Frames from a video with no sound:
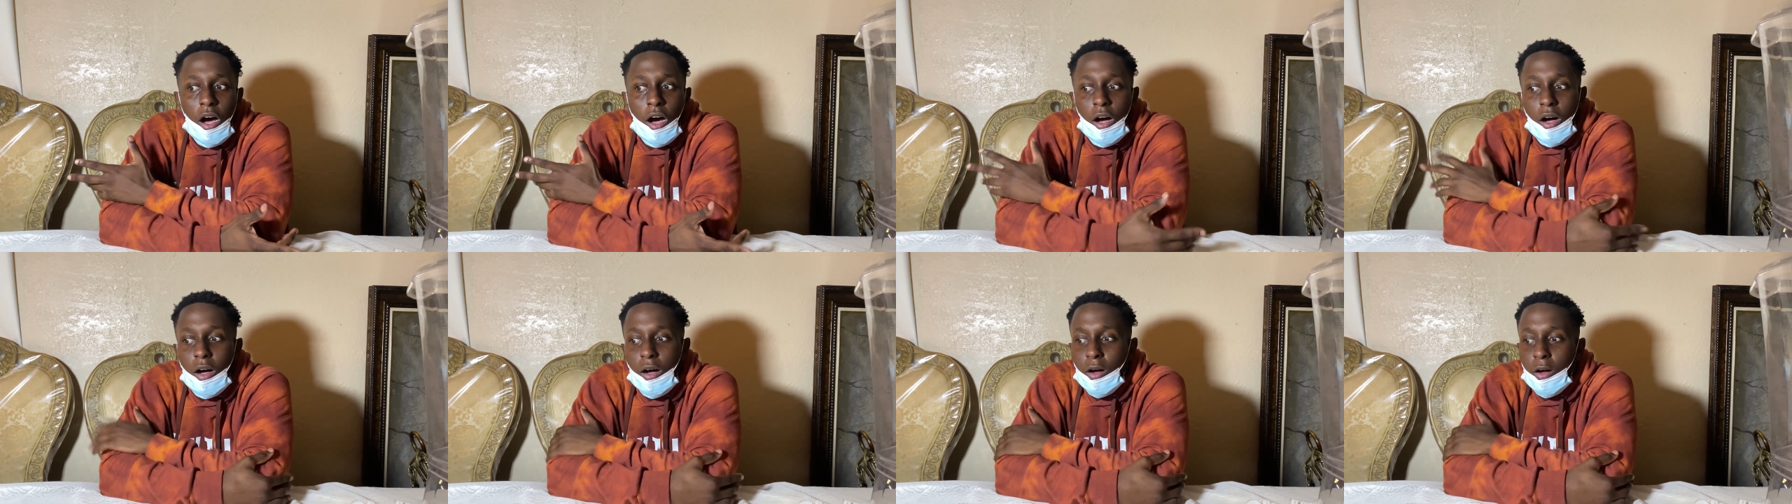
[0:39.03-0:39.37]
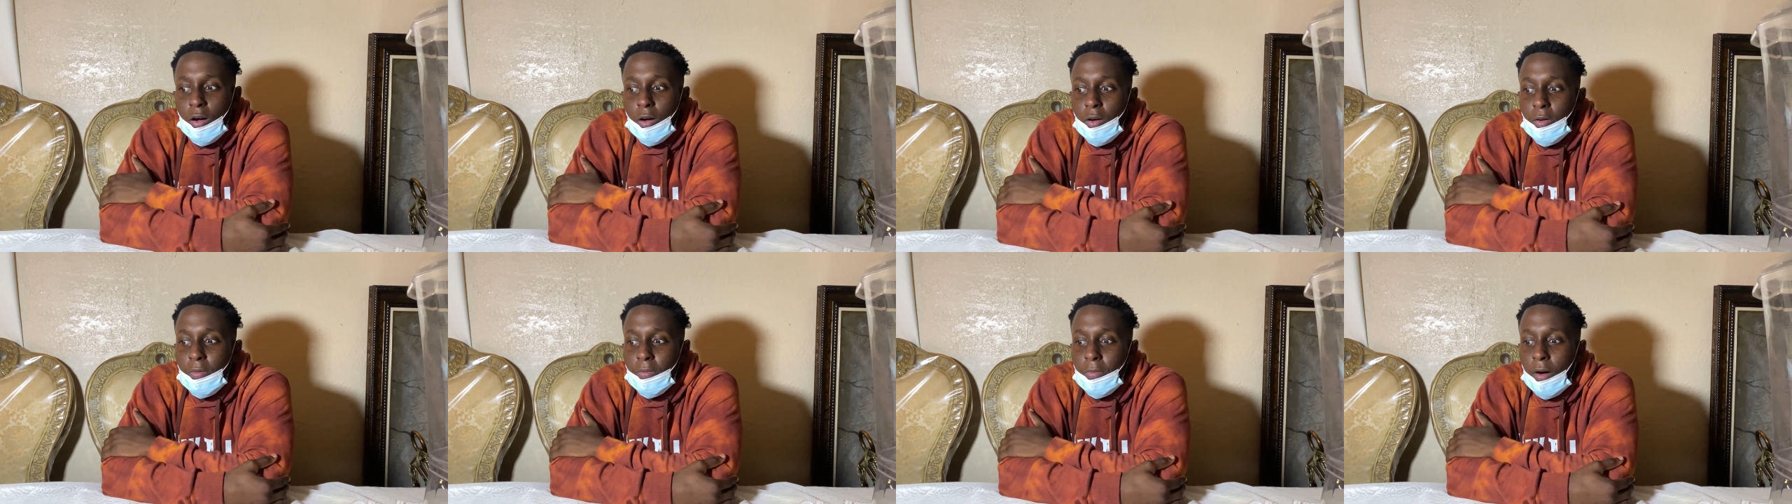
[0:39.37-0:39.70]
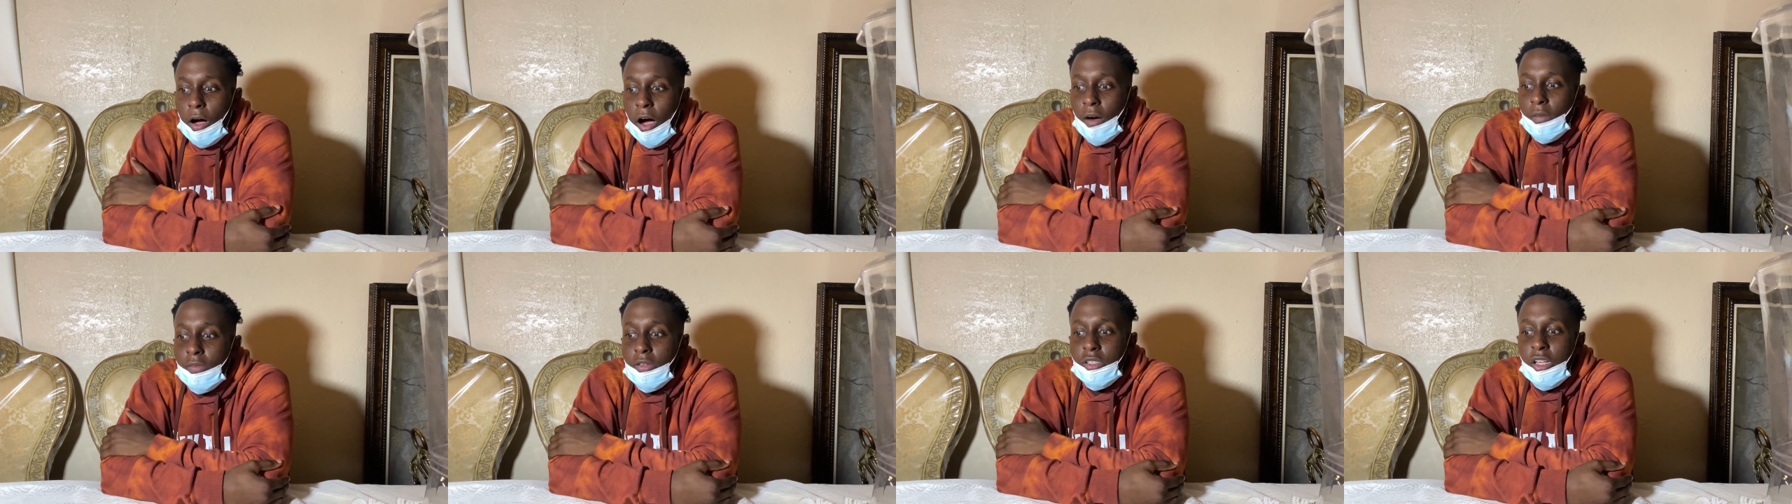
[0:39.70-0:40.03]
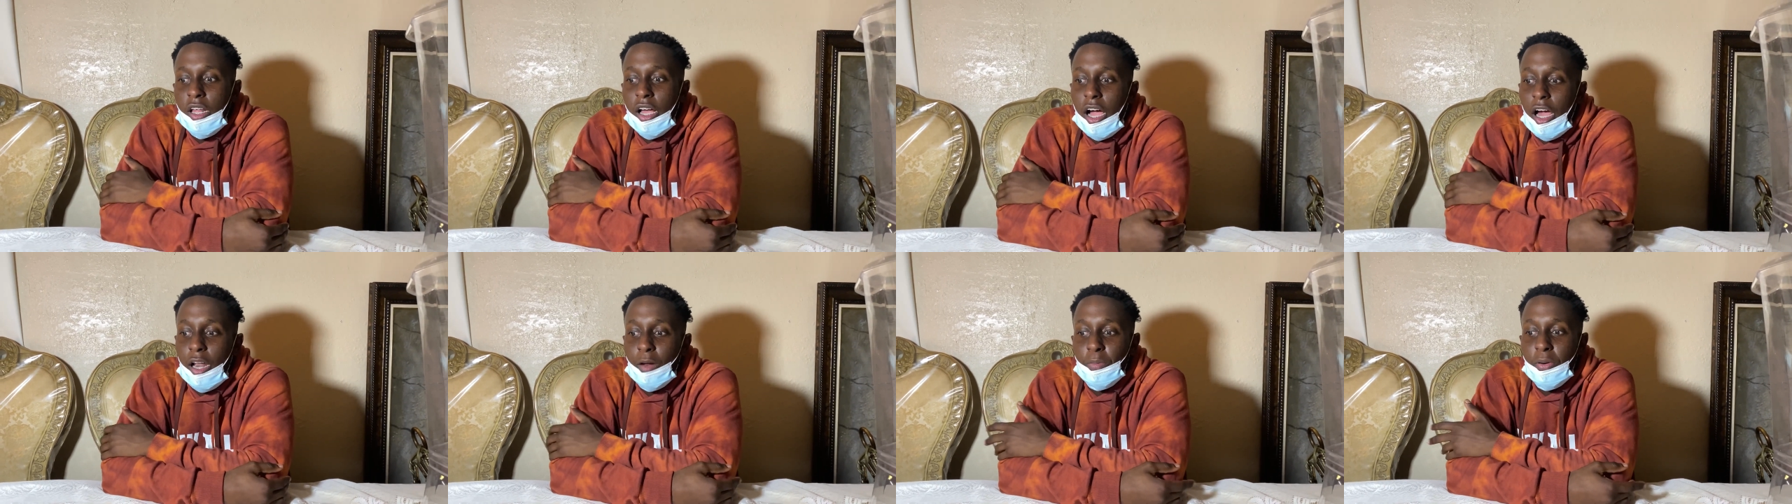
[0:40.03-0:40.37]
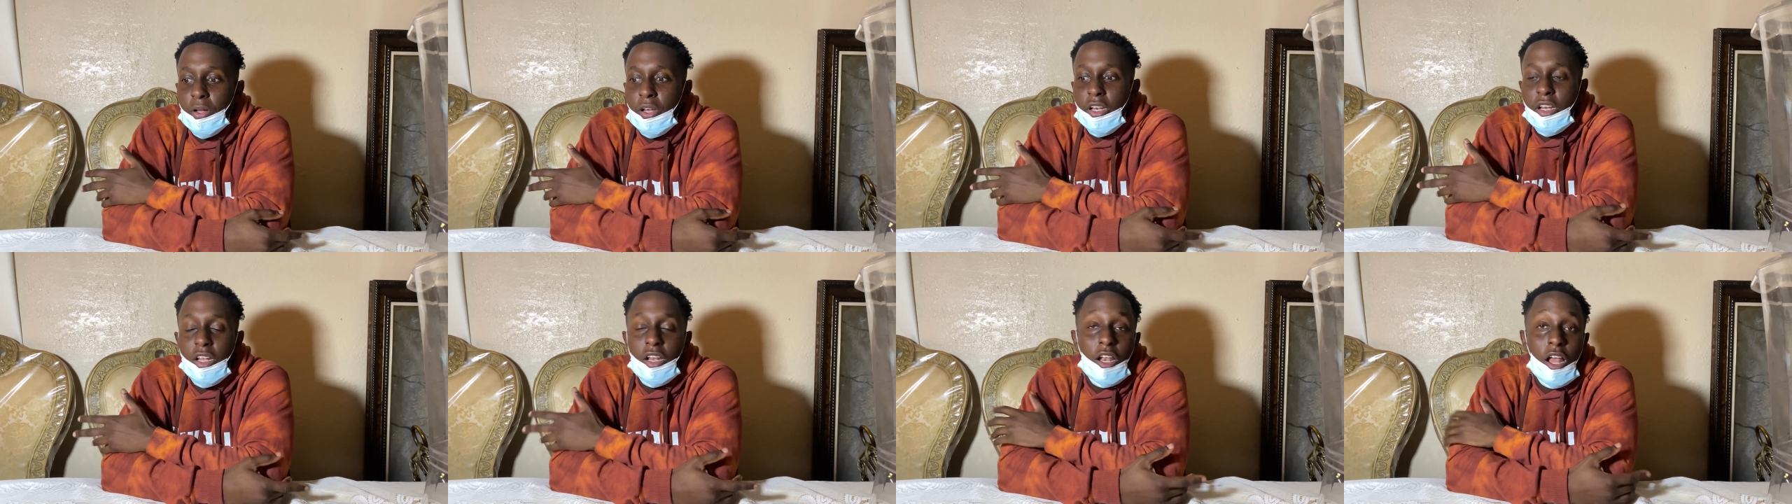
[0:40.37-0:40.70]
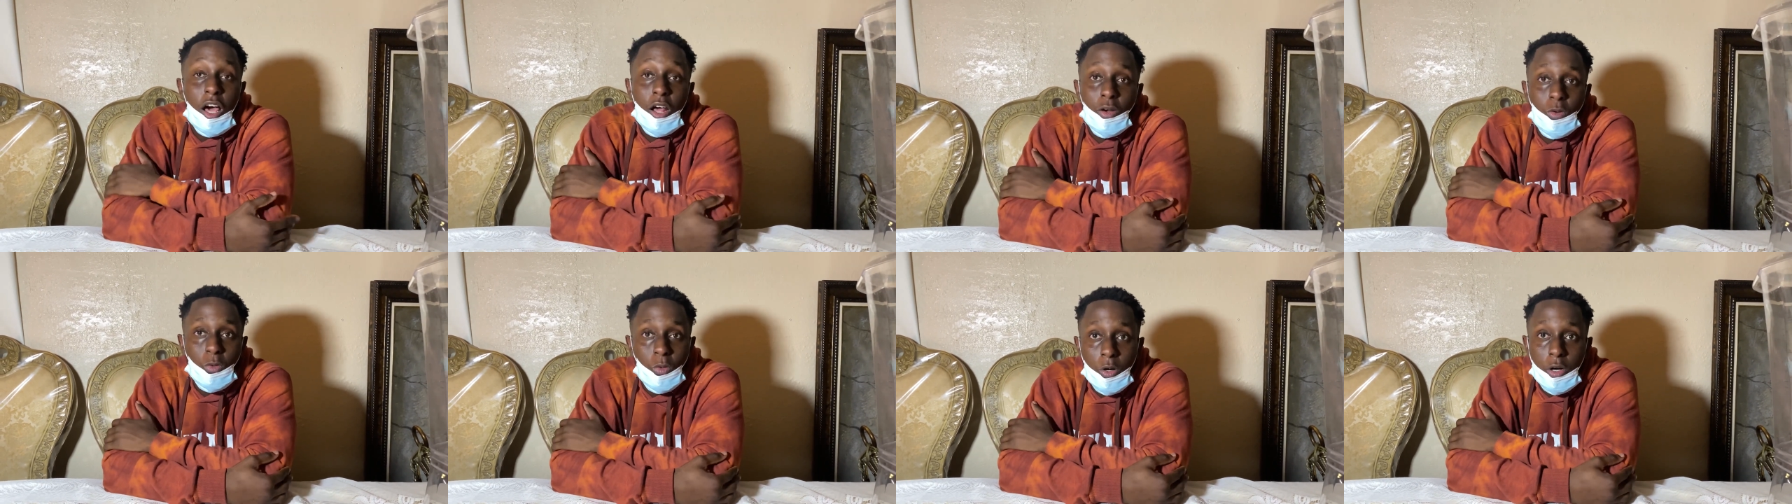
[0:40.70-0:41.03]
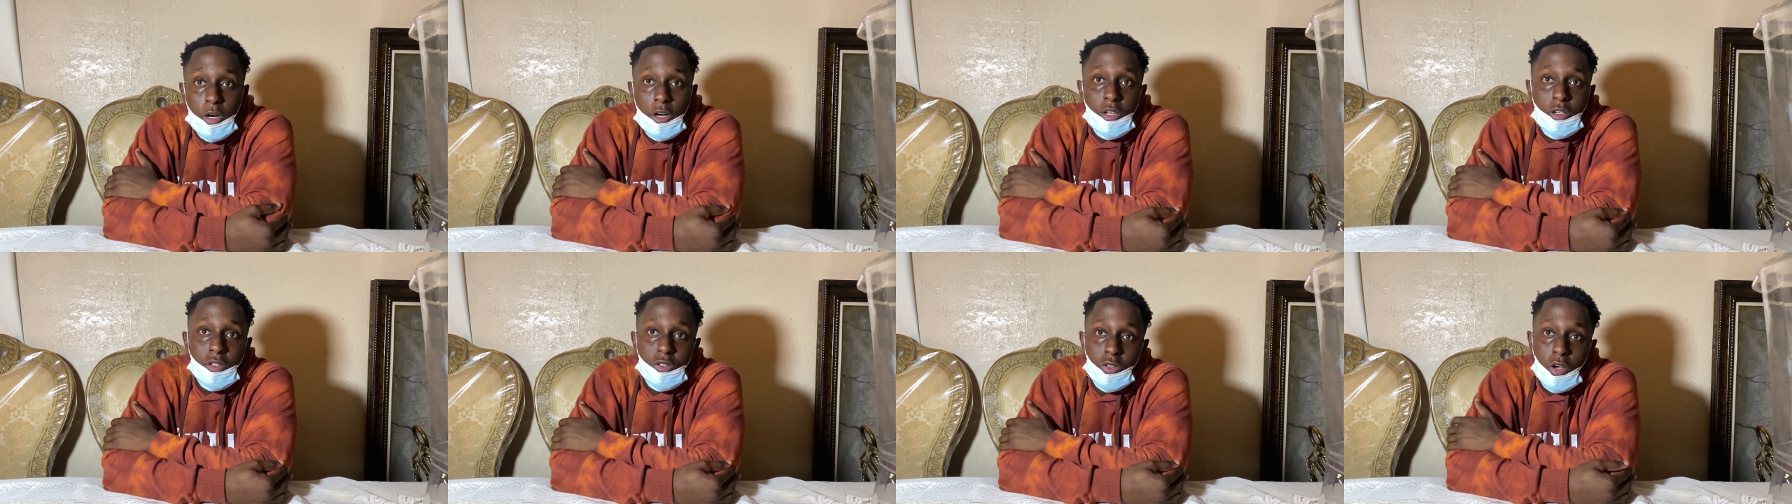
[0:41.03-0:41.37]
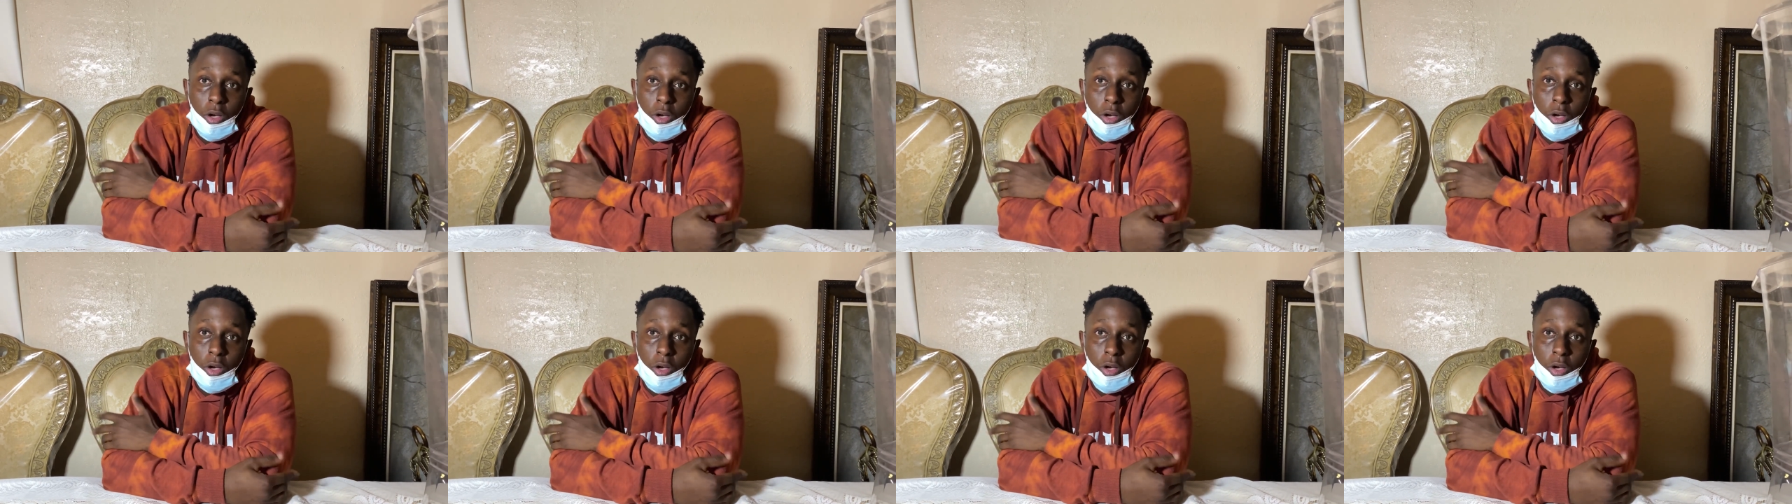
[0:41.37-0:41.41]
Obviously, I got to put in a lot of work,